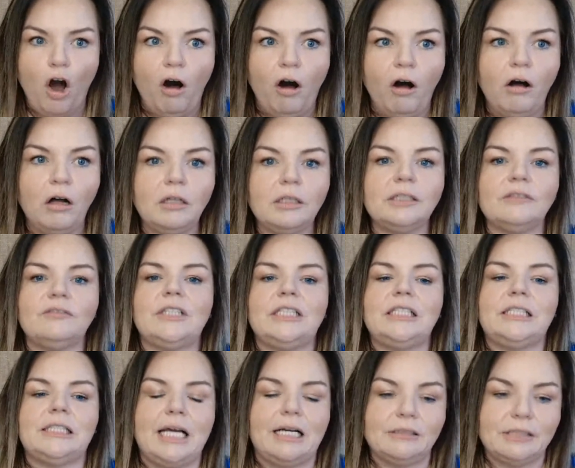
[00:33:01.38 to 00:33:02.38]
all of
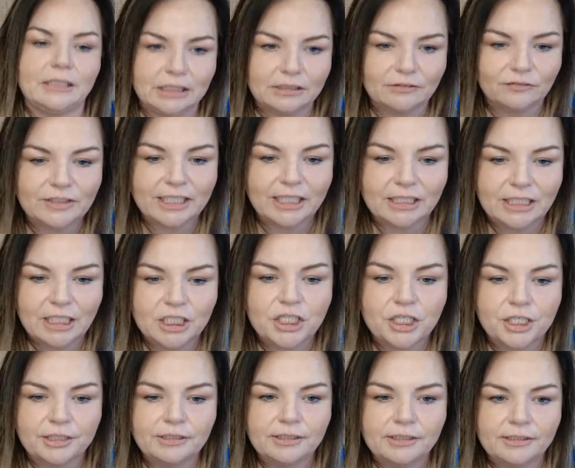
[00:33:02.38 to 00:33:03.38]
these thousands of
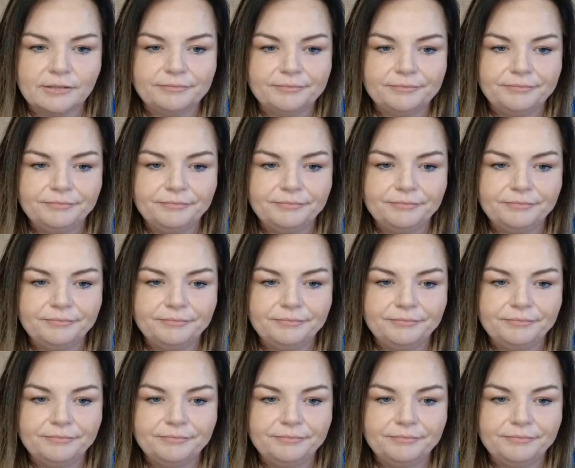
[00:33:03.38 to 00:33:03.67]
technicians.